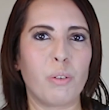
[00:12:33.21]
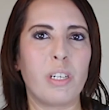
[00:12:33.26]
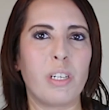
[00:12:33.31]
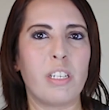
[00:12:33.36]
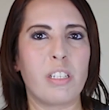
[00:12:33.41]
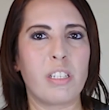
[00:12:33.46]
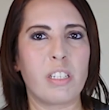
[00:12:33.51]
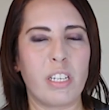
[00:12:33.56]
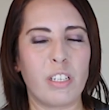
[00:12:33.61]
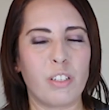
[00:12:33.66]

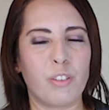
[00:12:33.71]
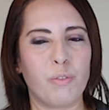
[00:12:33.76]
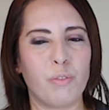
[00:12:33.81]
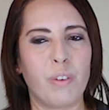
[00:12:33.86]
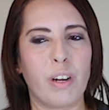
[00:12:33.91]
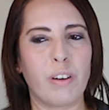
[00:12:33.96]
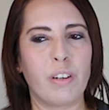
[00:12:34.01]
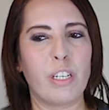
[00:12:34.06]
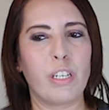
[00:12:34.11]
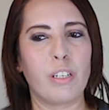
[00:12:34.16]
It's
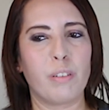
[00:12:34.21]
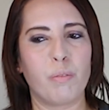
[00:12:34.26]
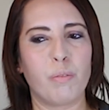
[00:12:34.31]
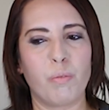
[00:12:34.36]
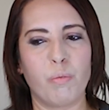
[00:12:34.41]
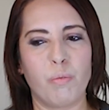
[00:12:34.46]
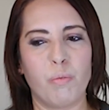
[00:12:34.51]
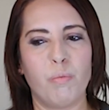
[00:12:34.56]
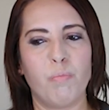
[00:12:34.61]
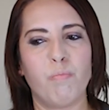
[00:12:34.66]
very
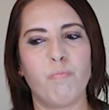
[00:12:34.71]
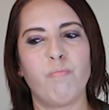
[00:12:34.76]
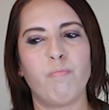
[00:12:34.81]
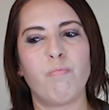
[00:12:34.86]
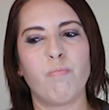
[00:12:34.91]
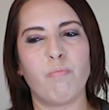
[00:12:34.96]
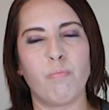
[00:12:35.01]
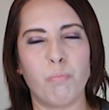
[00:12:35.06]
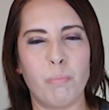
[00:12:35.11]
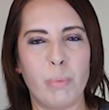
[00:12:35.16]

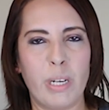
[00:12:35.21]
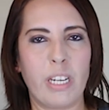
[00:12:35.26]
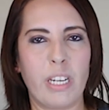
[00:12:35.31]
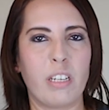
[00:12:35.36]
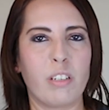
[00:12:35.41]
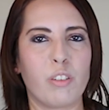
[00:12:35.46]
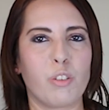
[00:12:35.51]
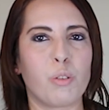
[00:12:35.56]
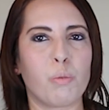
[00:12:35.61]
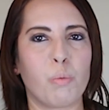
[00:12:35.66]
big
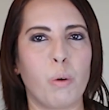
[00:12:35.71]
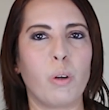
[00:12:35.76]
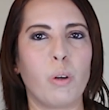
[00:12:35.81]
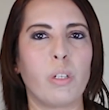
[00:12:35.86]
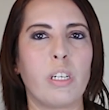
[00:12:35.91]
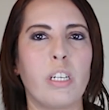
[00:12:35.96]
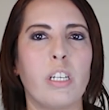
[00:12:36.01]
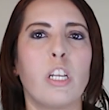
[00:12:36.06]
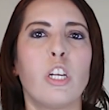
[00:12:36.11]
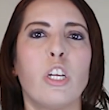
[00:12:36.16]
and
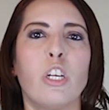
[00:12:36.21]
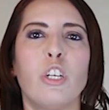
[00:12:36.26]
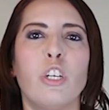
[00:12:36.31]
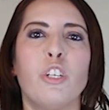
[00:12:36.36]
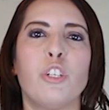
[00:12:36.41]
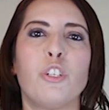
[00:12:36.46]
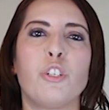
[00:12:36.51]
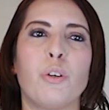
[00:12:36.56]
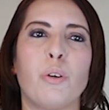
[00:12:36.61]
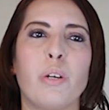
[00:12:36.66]
swollen,
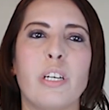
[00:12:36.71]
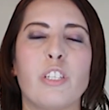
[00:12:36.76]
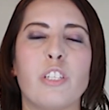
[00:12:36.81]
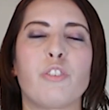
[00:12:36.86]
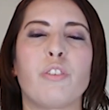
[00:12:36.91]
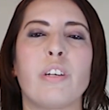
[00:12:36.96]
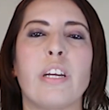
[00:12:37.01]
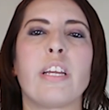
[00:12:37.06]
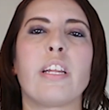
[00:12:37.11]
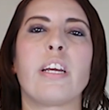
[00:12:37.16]
so it's
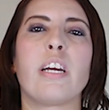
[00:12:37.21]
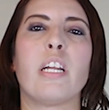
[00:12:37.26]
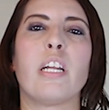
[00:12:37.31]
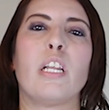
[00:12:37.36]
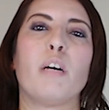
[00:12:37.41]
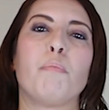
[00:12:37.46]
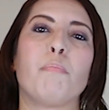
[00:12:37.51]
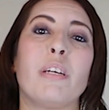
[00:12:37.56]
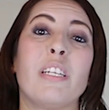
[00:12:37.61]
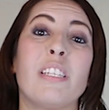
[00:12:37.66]
creating a
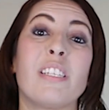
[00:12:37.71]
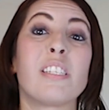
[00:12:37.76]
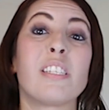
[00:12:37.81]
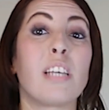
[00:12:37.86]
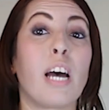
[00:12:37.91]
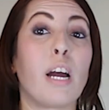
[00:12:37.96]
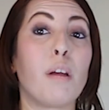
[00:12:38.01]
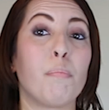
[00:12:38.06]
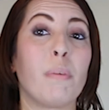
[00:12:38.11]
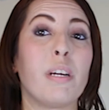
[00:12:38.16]
lump
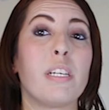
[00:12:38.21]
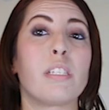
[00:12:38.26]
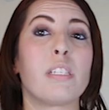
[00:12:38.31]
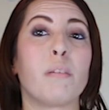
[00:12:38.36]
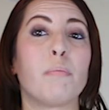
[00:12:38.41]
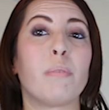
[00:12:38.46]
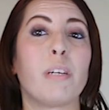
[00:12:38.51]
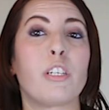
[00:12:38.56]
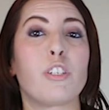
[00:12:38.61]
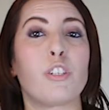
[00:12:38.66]
inside my
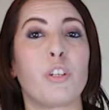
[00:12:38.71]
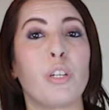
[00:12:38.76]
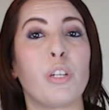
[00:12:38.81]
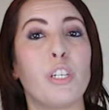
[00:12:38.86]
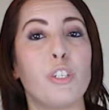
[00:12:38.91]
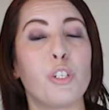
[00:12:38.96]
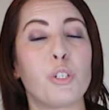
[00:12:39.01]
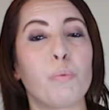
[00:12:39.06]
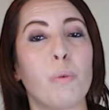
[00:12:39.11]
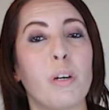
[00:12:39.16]
stomach. So they
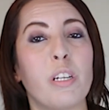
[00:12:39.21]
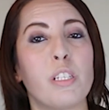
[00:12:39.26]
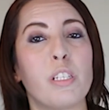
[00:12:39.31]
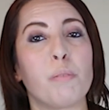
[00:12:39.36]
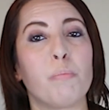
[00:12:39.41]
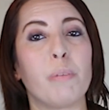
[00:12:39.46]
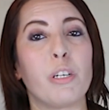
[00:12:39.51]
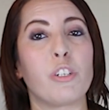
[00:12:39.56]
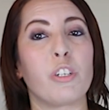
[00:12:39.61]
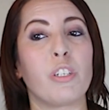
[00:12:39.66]
just wanted to
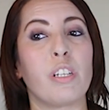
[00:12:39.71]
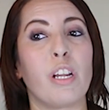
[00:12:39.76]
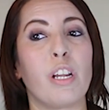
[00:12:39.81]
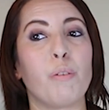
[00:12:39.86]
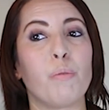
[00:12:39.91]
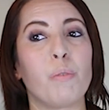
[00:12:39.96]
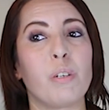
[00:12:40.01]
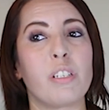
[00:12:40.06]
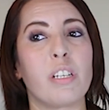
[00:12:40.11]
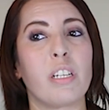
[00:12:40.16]
make sure that
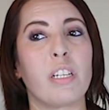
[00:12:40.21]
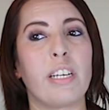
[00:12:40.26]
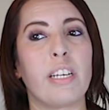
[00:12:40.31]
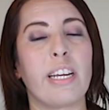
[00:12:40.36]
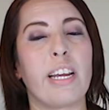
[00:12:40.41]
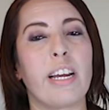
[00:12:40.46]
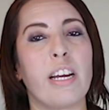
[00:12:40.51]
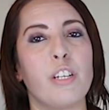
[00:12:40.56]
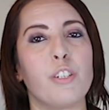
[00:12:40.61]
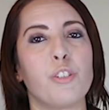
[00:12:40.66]
it wasn't like
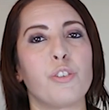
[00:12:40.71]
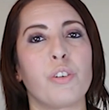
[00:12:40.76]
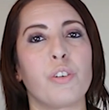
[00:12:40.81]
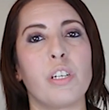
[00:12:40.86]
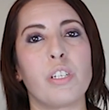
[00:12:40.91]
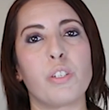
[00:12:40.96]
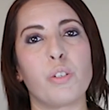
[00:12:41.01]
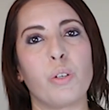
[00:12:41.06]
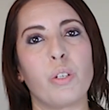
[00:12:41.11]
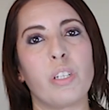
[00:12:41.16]

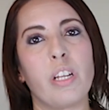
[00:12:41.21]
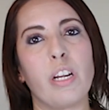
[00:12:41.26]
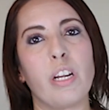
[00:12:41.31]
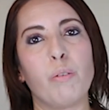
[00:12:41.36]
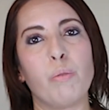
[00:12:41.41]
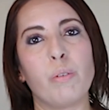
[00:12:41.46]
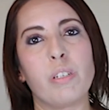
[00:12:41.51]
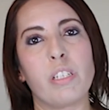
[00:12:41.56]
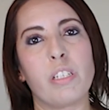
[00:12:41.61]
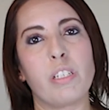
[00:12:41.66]
cancerous, or that it
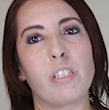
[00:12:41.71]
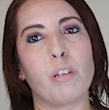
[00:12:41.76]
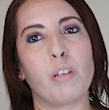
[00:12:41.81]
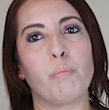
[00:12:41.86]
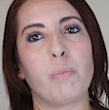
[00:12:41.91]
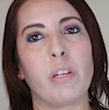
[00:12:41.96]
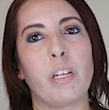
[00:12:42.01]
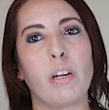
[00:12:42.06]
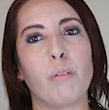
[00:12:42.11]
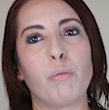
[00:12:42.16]
wasn't
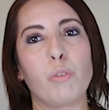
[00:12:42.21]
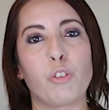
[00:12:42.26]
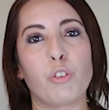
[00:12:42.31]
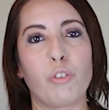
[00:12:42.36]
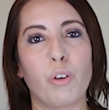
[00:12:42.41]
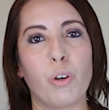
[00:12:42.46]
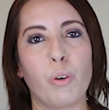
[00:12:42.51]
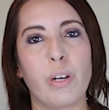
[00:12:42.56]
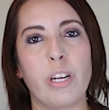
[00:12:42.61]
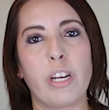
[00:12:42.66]
something that was
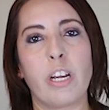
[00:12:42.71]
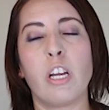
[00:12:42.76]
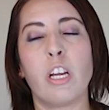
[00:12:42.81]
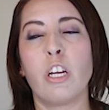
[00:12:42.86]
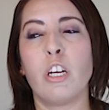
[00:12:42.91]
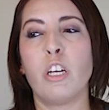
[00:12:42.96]
growing.